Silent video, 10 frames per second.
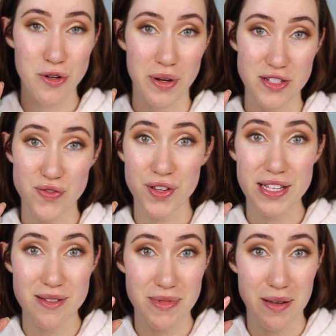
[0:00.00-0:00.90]
don't know, I just feel
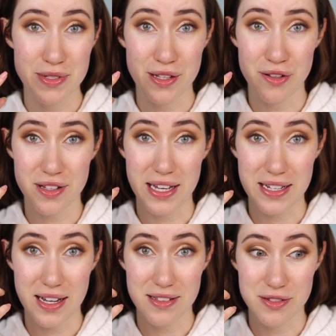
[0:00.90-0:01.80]
like sometimes they look
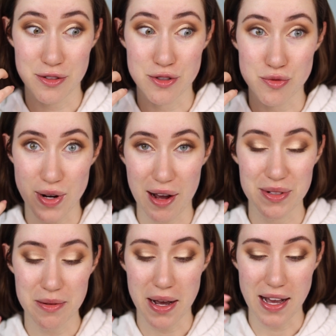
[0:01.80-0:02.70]
like they're
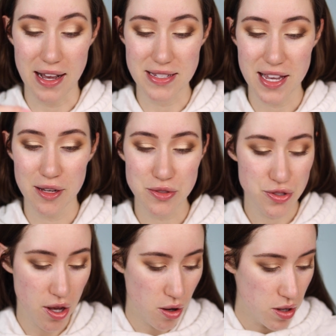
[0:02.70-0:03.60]
drowning my eyes out.
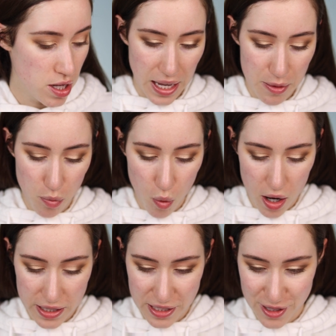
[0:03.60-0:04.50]
So I'm
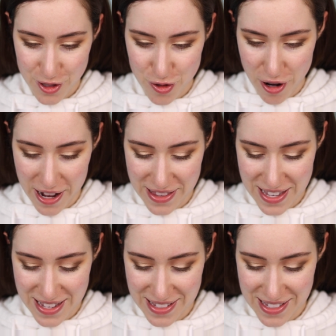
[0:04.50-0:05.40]
wanting to try
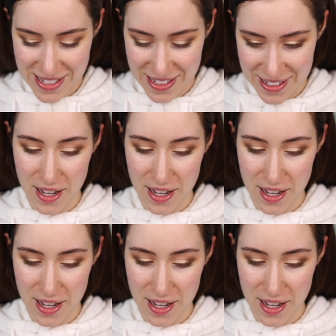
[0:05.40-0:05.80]
these.